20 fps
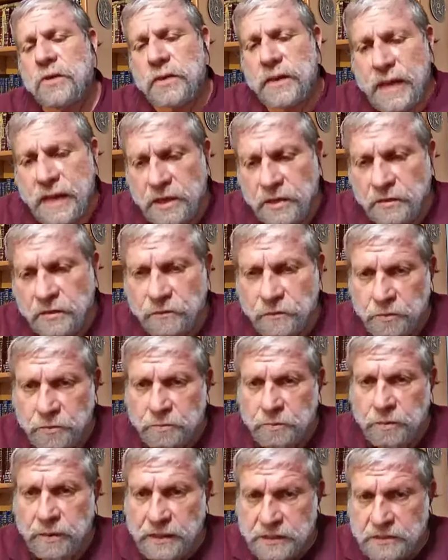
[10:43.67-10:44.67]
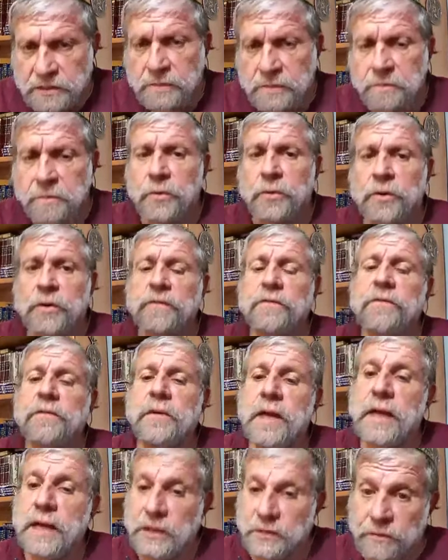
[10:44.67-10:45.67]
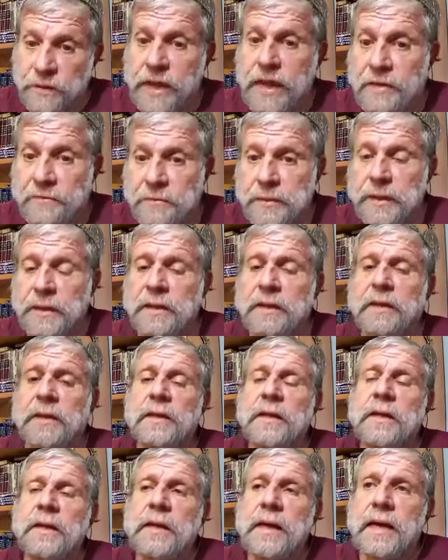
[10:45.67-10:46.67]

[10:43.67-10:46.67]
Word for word: So thank you for being supportive, and you have been,